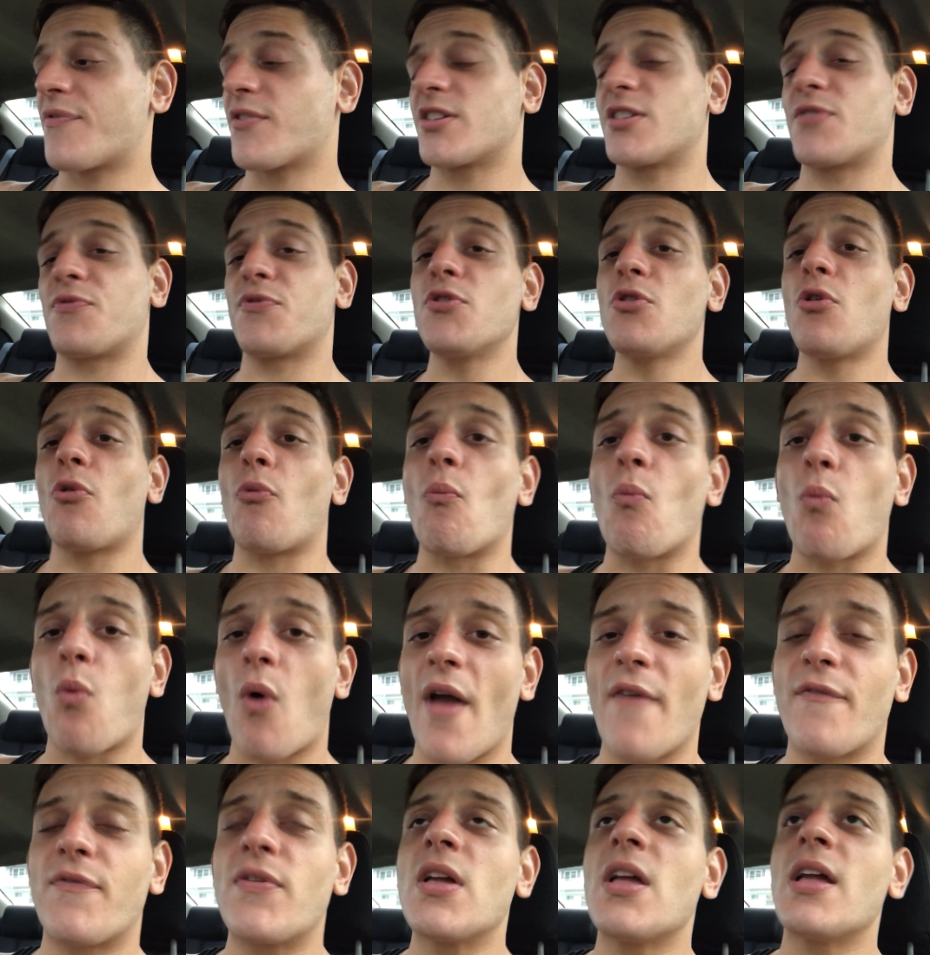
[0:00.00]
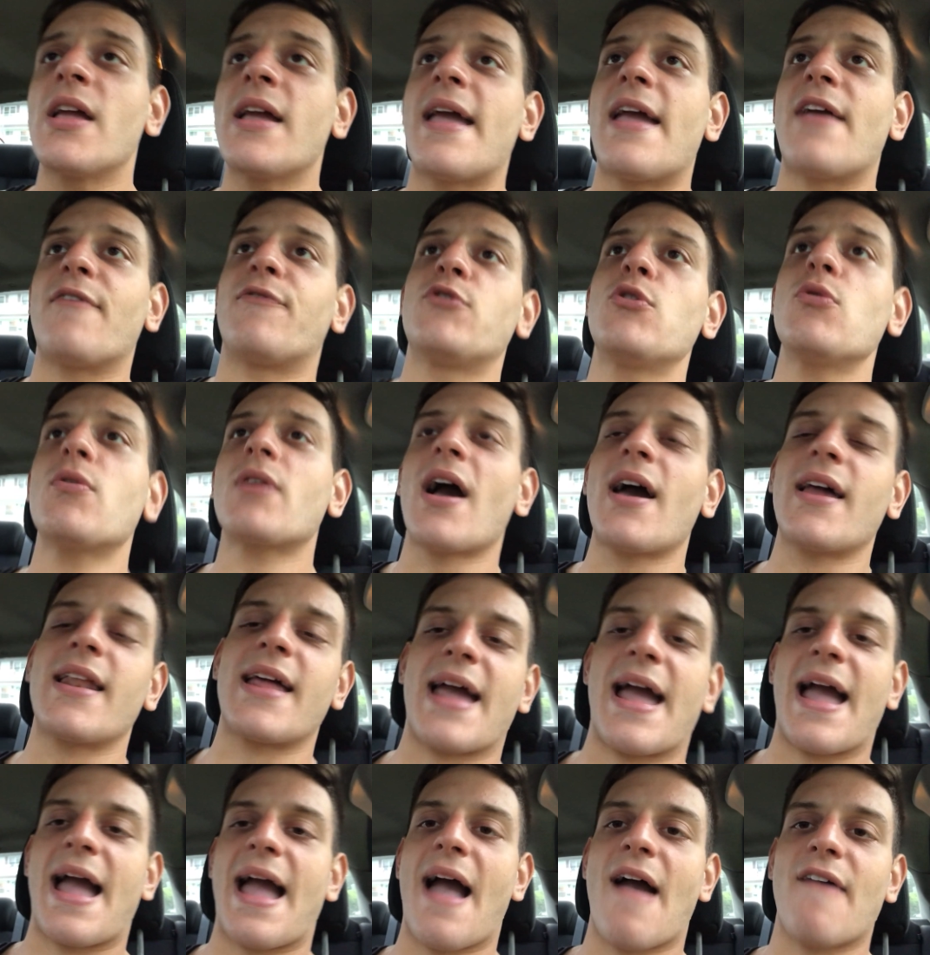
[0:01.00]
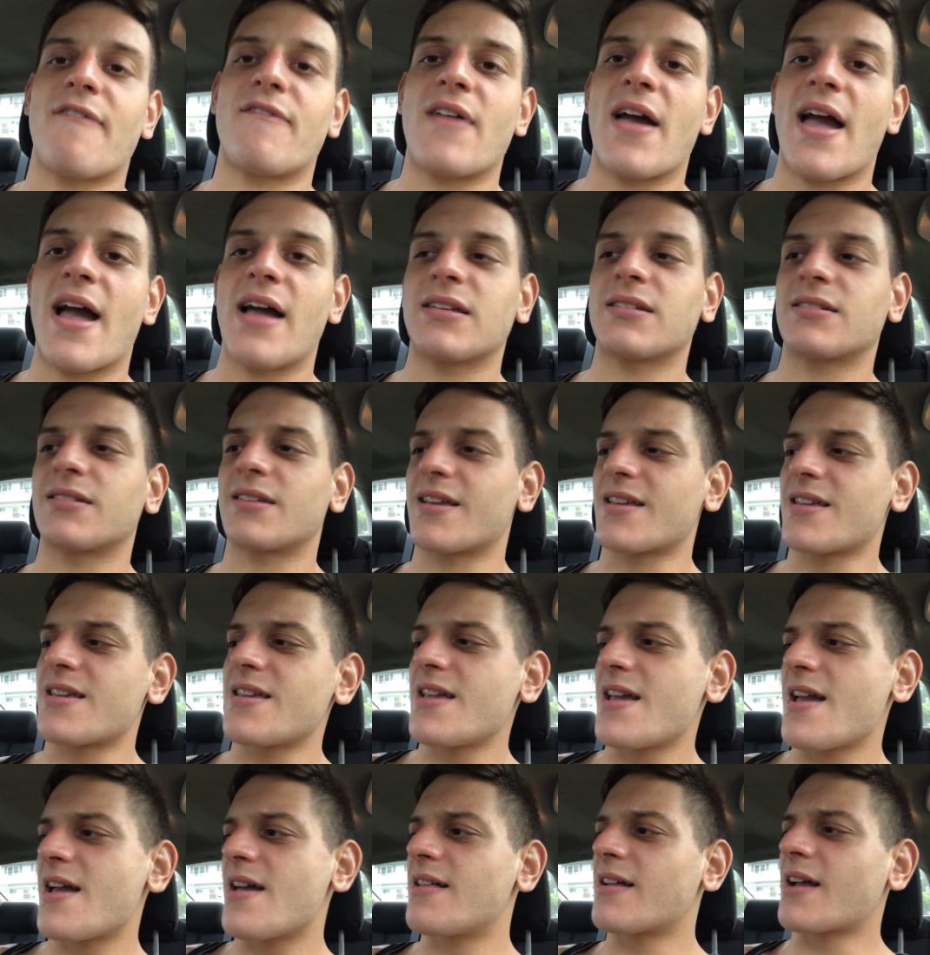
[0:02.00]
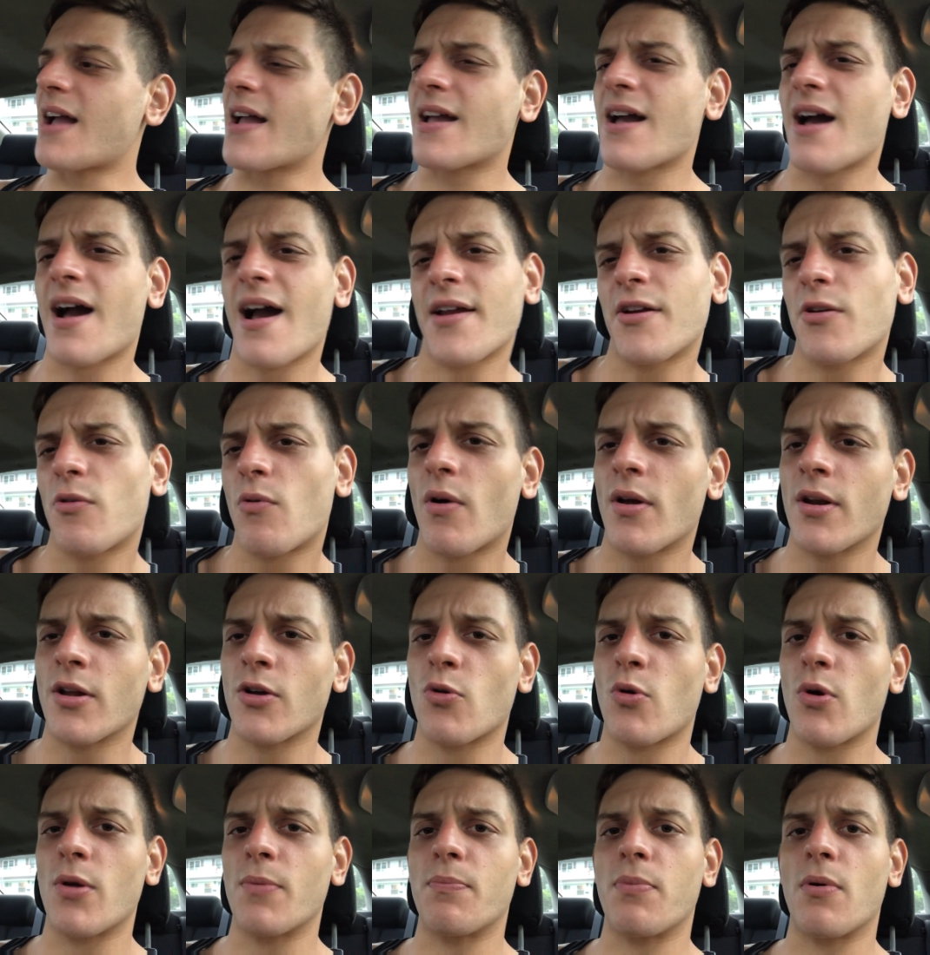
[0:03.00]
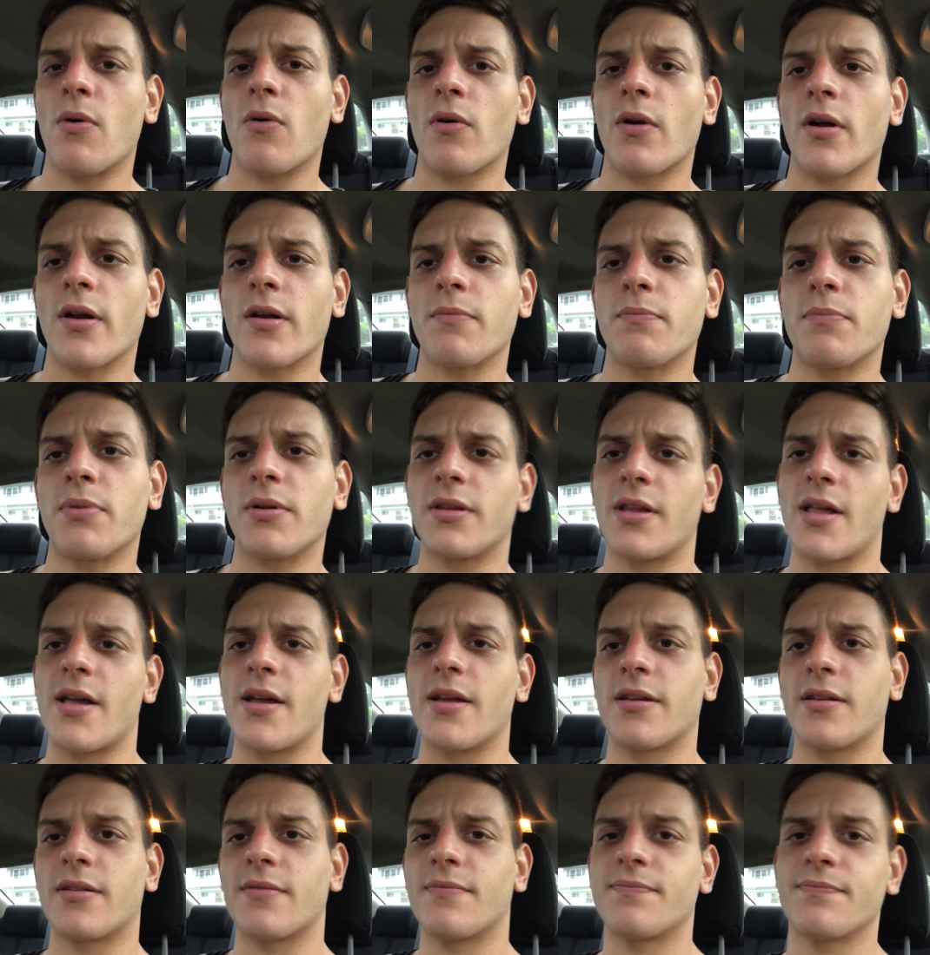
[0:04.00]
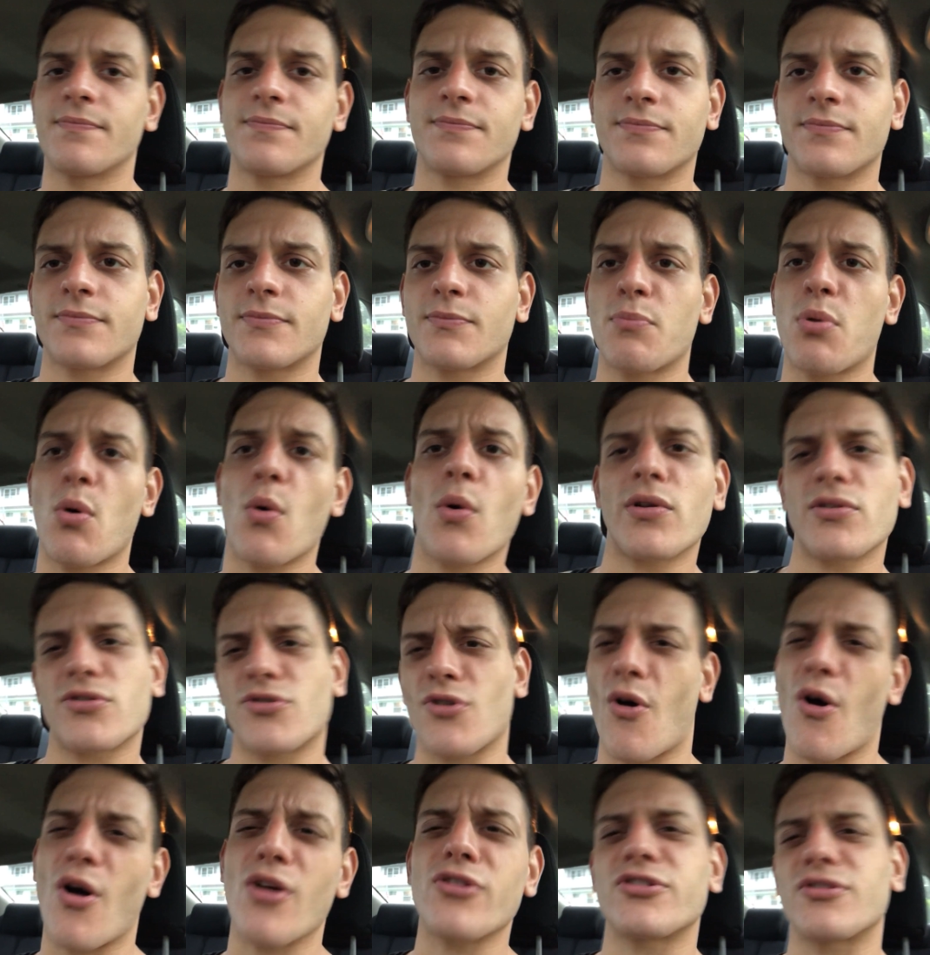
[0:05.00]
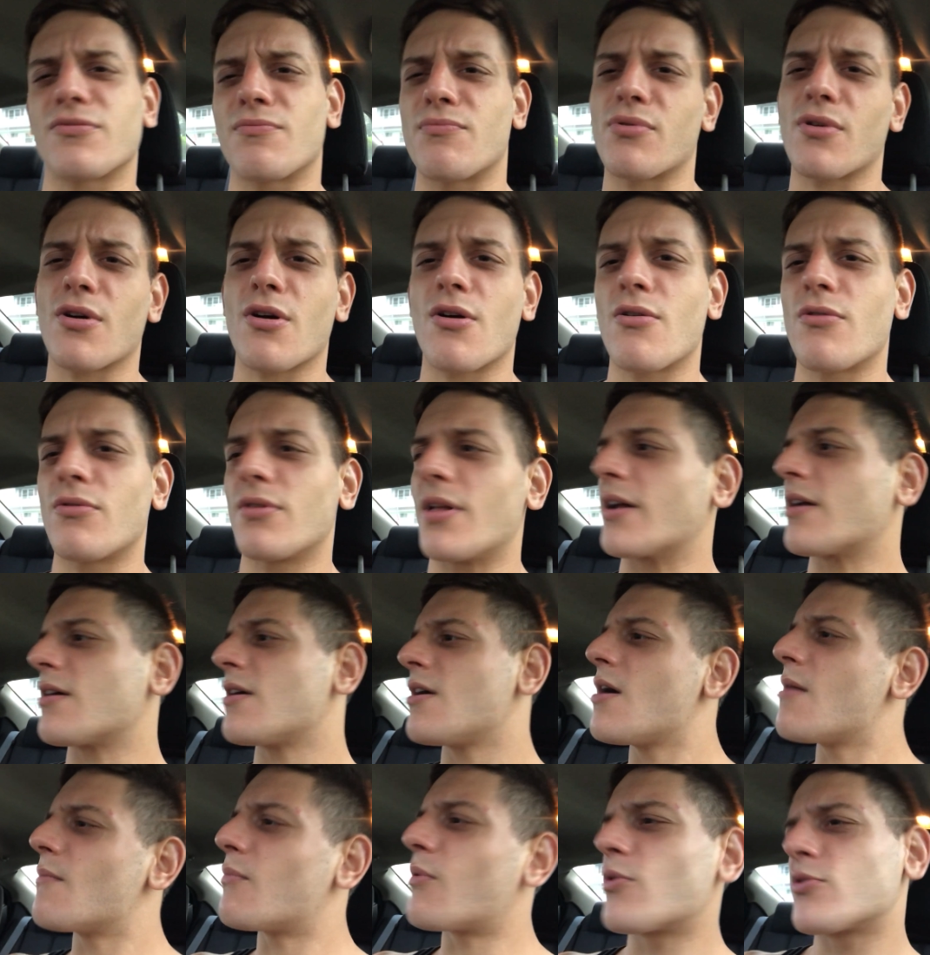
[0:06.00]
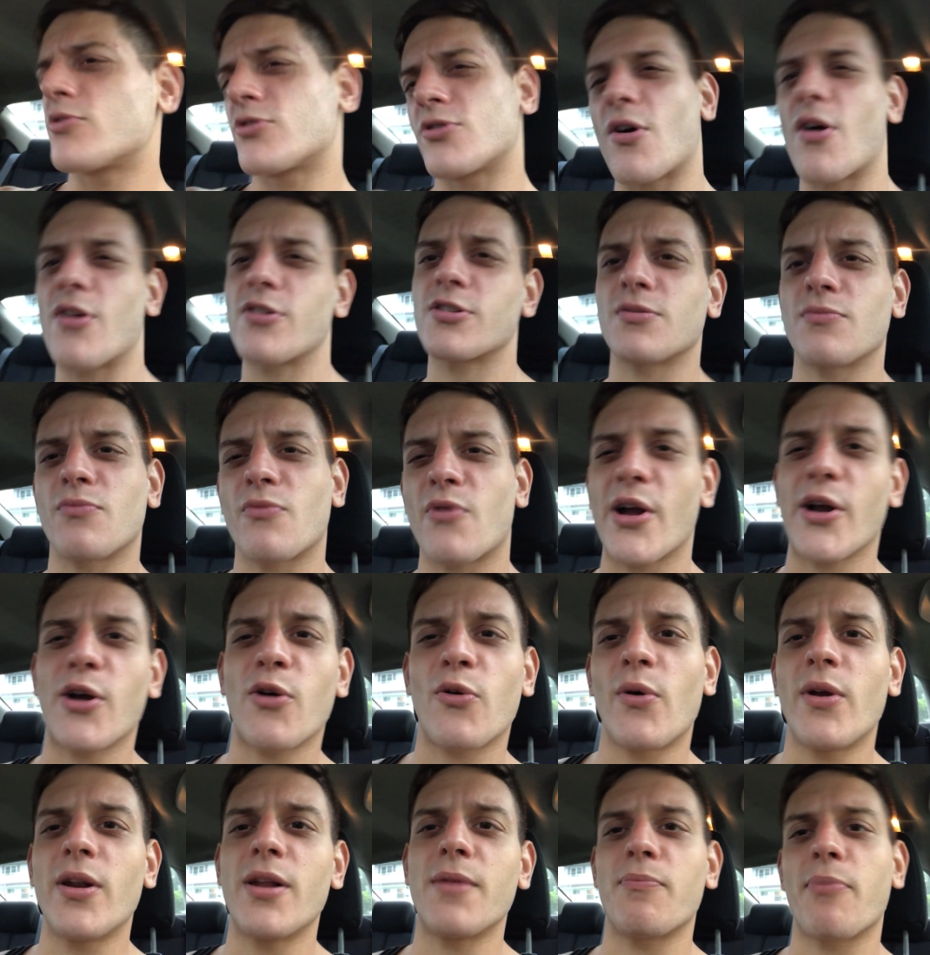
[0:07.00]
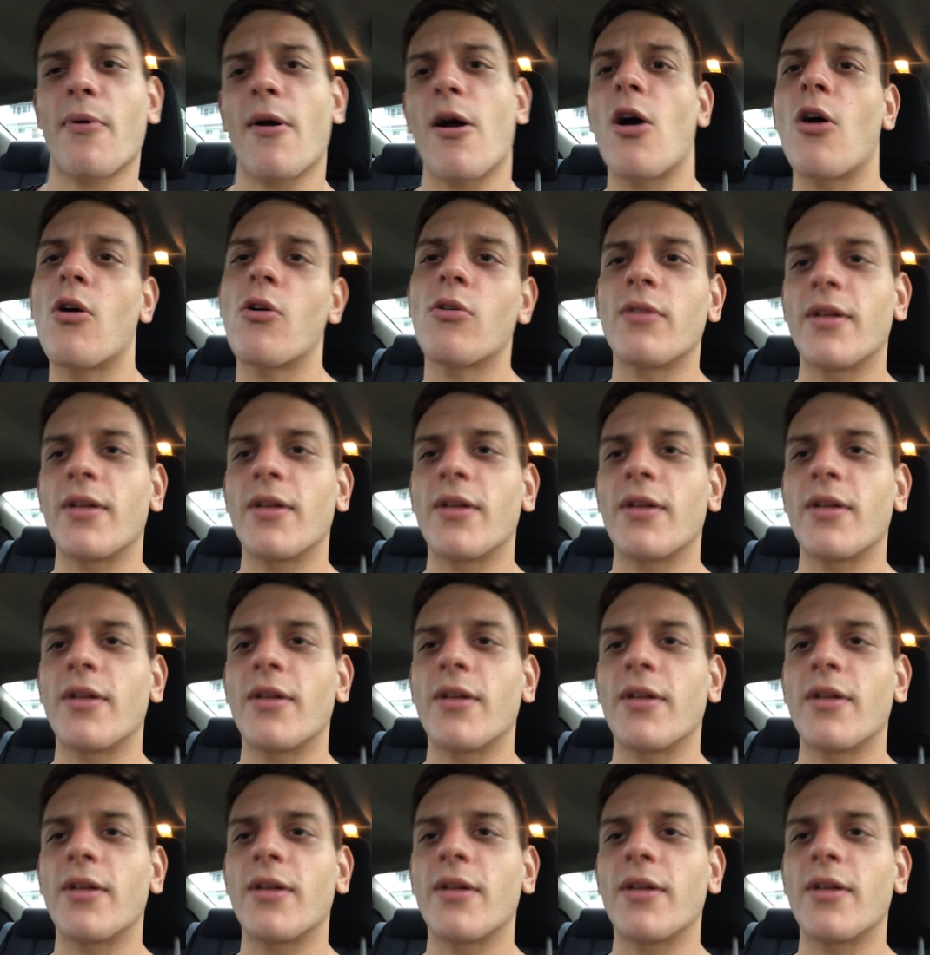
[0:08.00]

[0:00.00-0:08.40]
Because if you don't, if you kind of half-ass like, yeah, like I kind of want to quit porn, but like porn's awesome, bro. Like porn's awesome. Why quit it, bro?